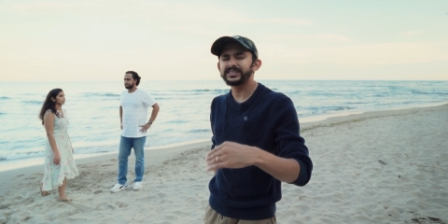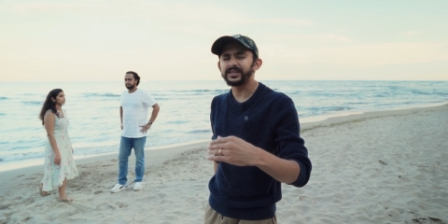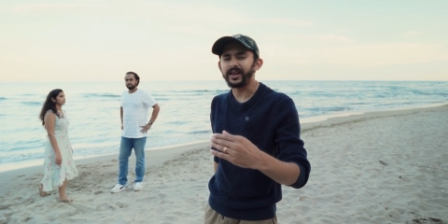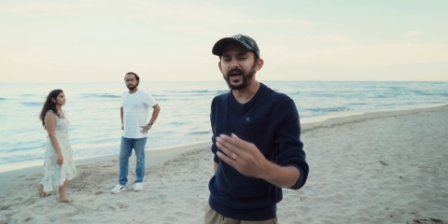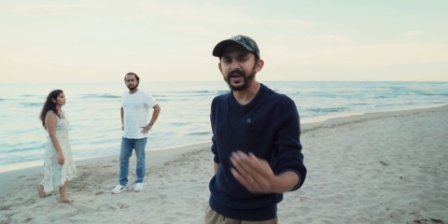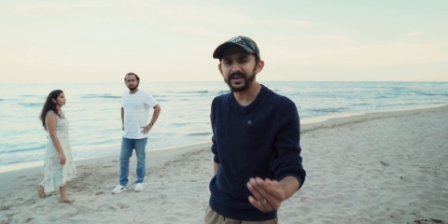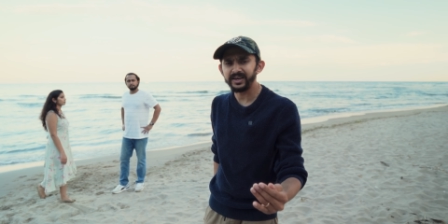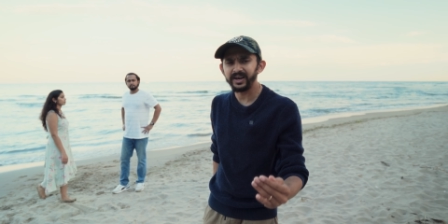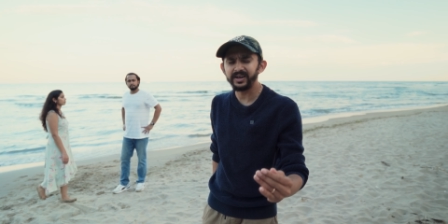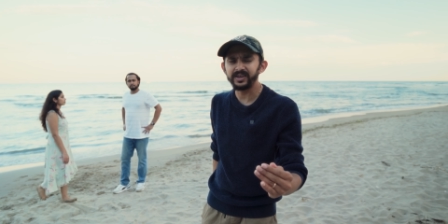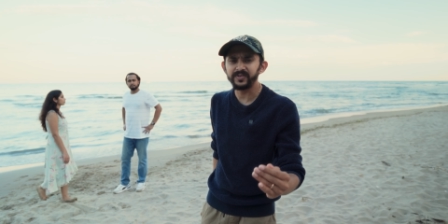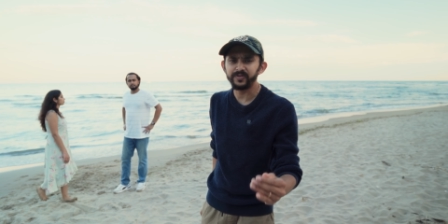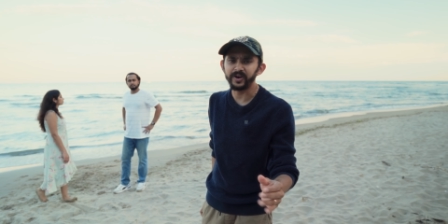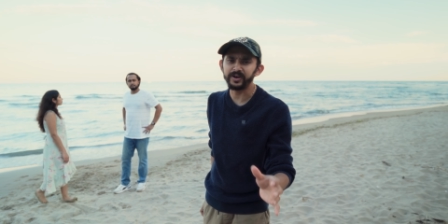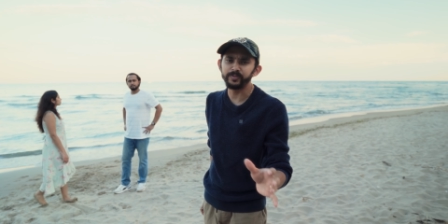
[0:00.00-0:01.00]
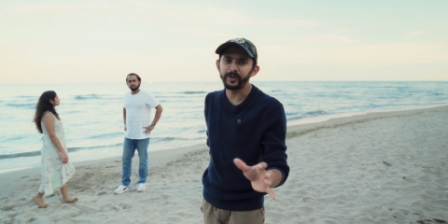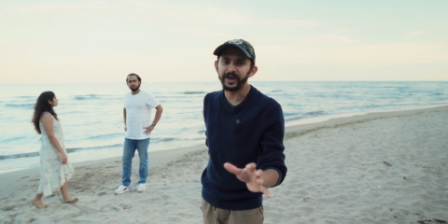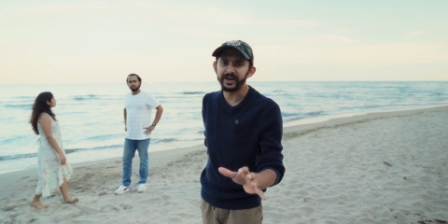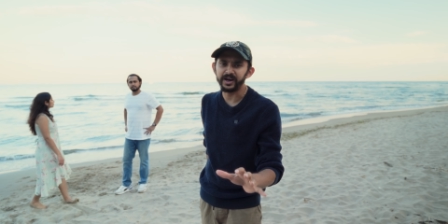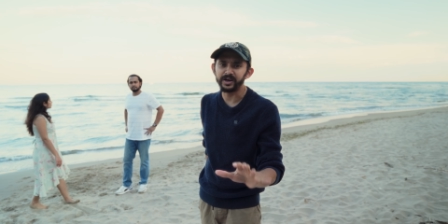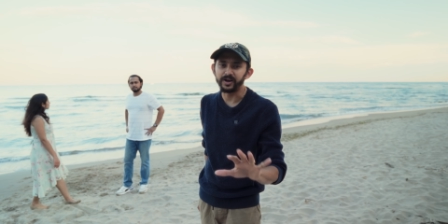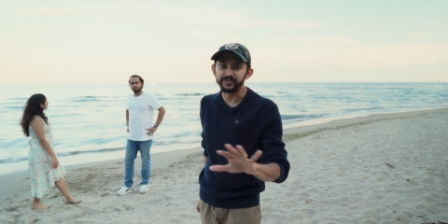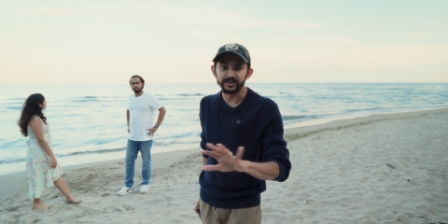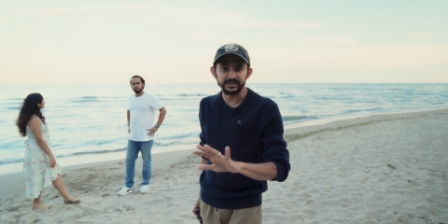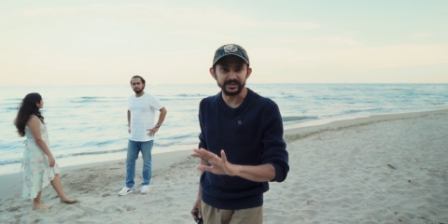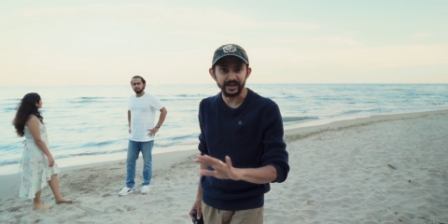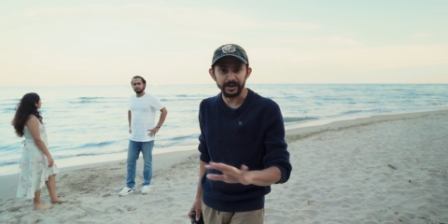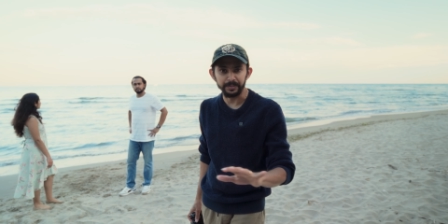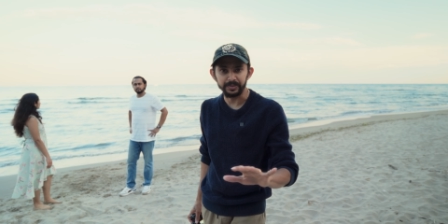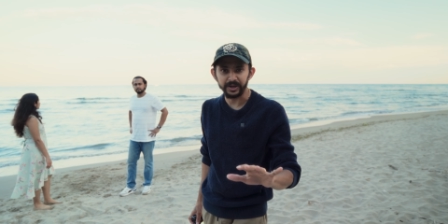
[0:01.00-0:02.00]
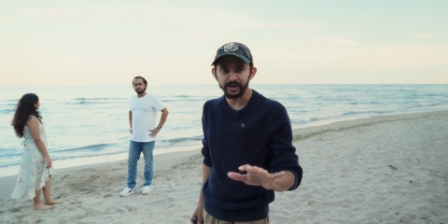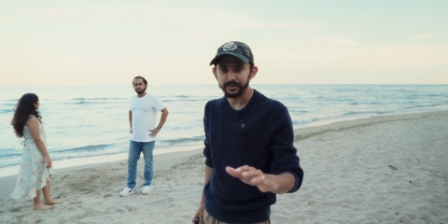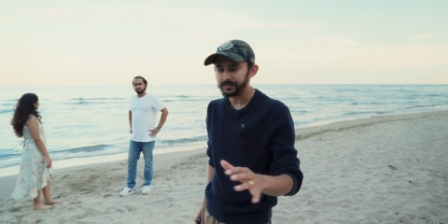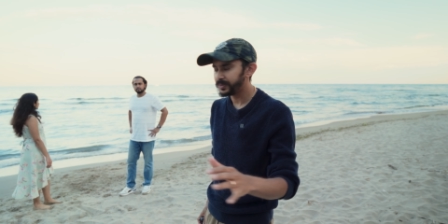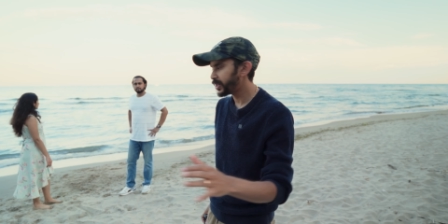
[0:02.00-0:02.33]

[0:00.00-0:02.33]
slightly different variant of the same thing.